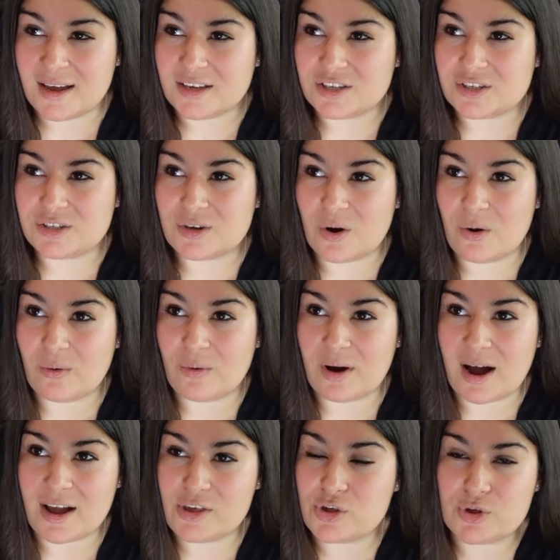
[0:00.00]
So
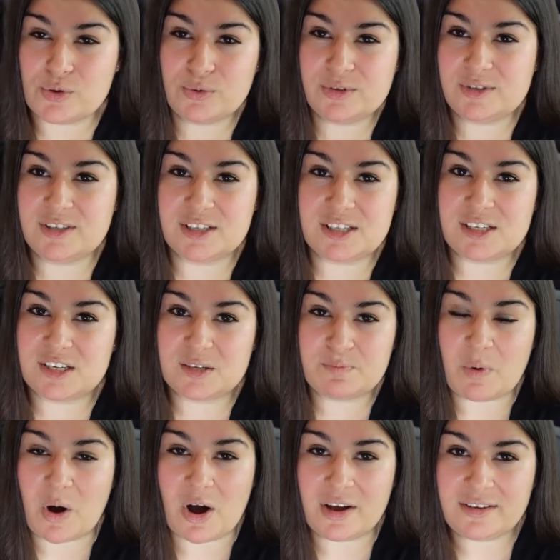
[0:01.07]
I choose this
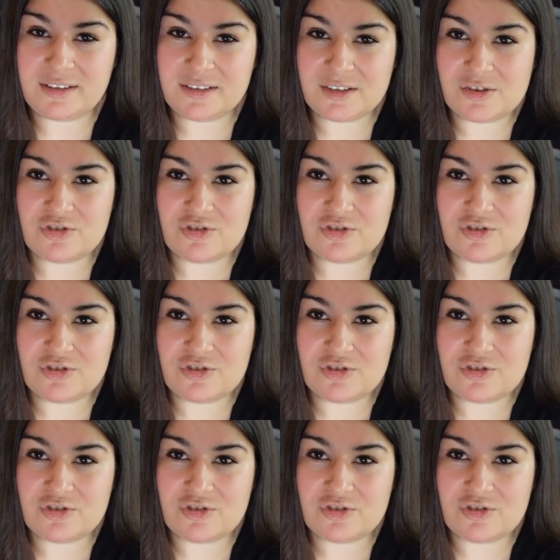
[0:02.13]
spot